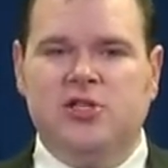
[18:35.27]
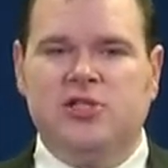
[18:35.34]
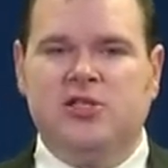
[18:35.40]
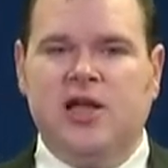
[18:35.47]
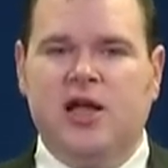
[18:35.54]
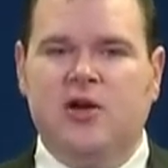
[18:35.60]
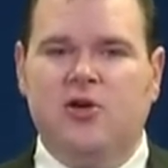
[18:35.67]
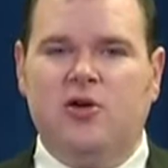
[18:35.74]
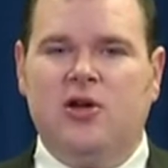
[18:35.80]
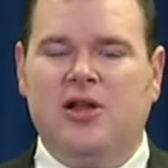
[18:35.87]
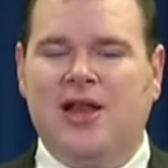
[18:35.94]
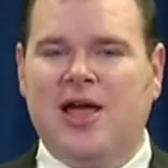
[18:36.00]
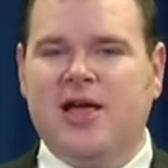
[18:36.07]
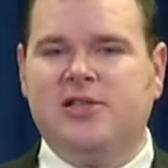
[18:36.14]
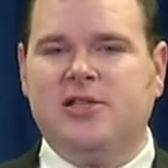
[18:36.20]
standard
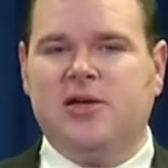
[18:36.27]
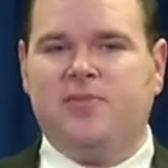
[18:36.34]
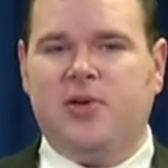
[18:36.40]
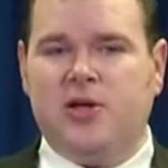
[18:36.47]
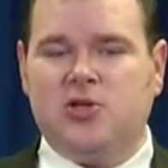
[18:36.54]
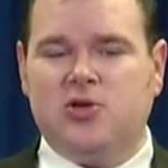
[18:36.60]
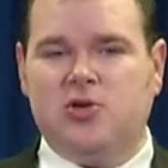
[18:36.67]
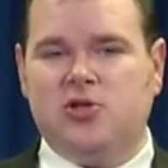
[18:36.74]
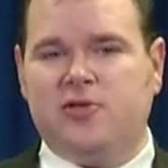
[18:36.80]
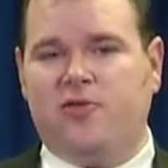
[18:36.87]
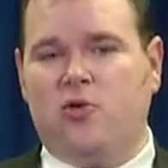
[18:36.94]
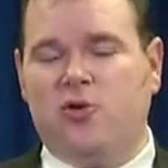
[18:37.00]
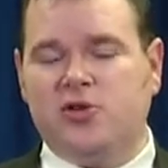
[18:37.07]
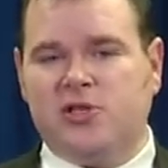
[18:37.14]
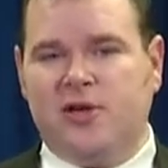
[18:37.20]
classic pictures of
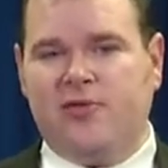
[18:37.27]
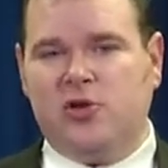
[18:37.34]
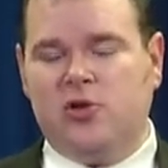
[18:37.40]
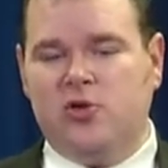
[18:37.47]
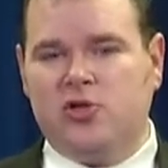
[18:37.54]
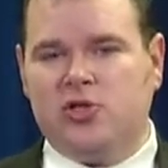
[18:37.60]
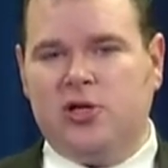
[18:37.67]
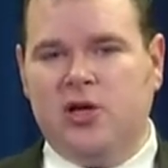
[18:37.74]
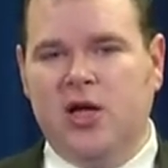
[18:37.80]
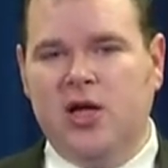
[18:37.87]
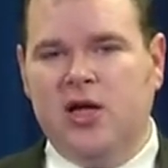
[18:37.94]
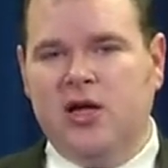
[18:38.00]
horse evolution